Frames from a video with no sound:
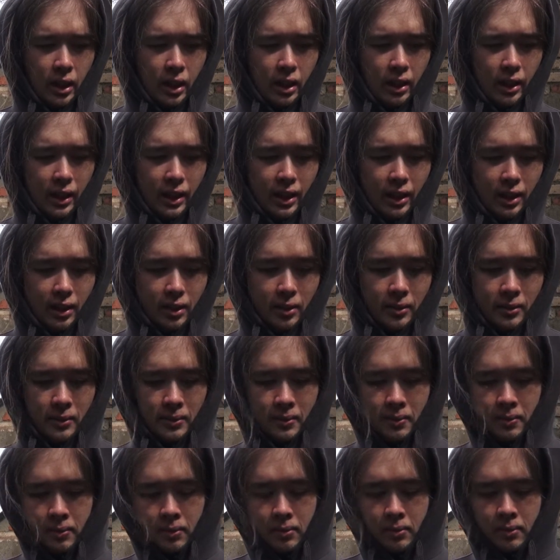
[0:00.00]
like,
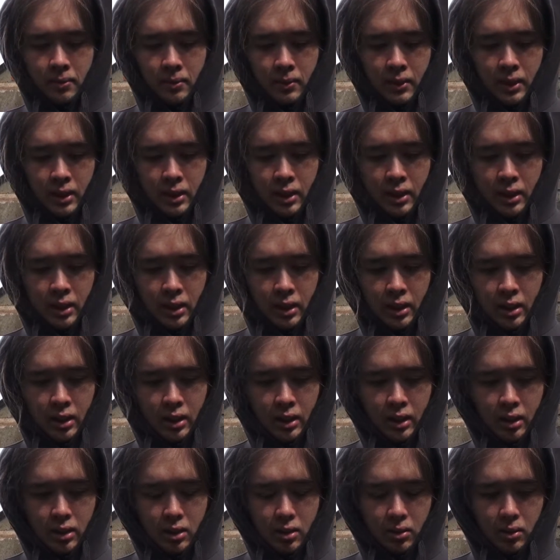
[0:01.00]

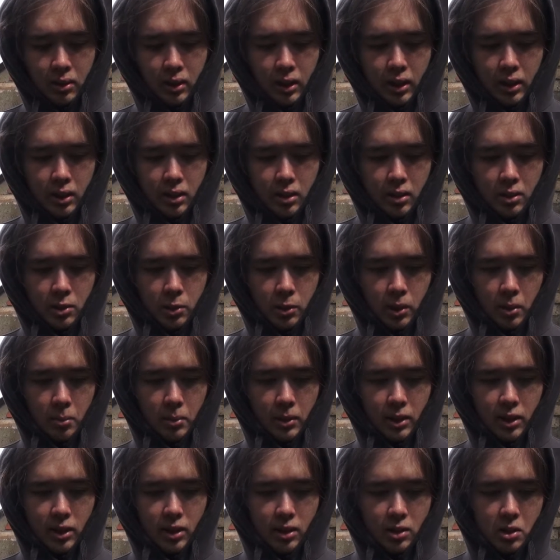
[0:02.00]
I don't know how to describe
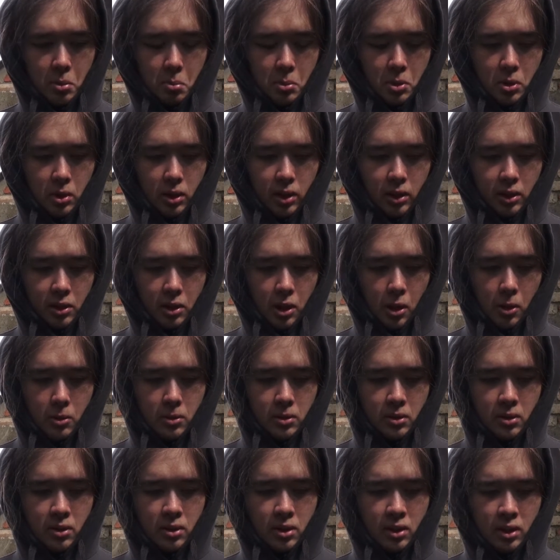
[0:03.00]
it, like some sort of
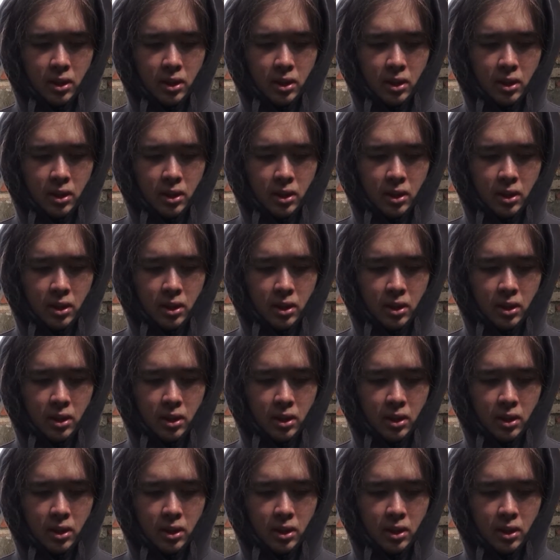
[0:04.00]
coating.